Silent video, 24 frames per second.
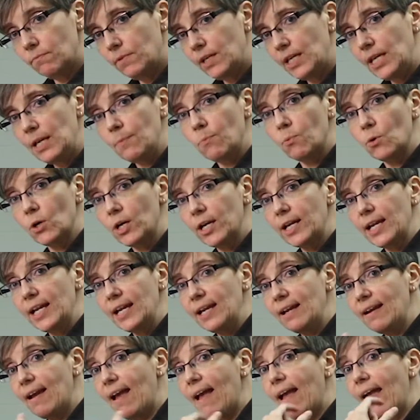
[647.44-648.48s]
keep
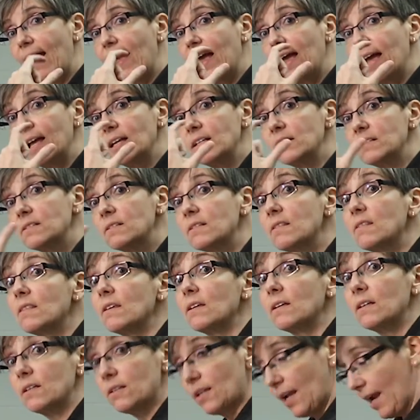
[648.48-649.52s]
working and
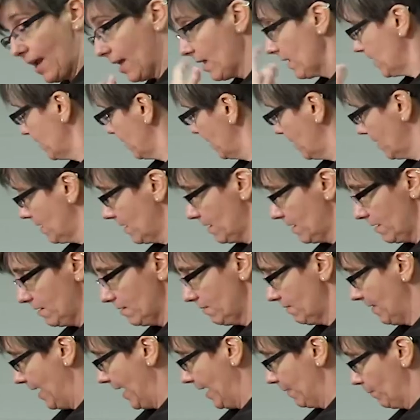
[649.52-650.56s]
the, the,
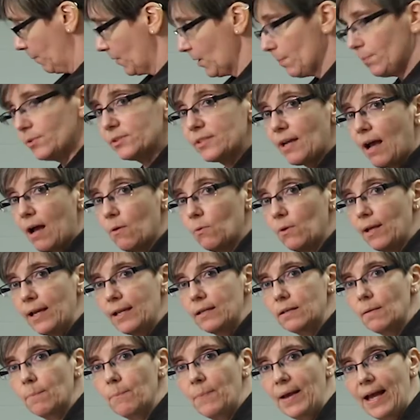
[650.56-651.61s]
that purple dot will
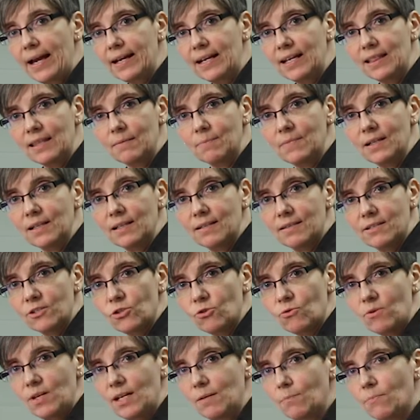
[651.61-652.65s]
end up back in the middle of the
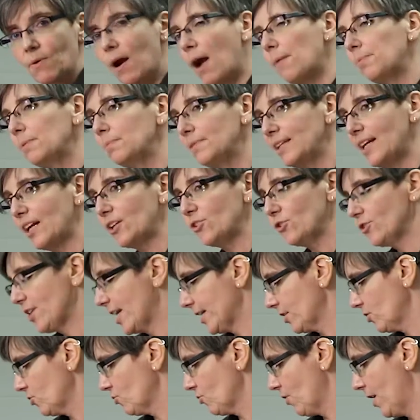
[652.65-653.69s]
screen probably on your
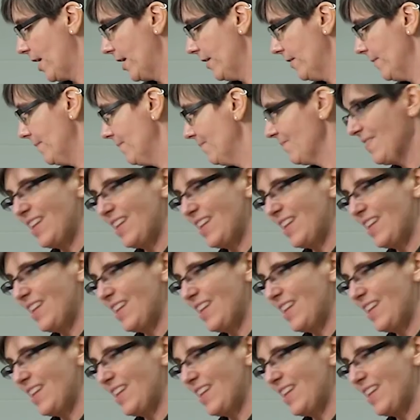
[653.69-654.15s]
next trial.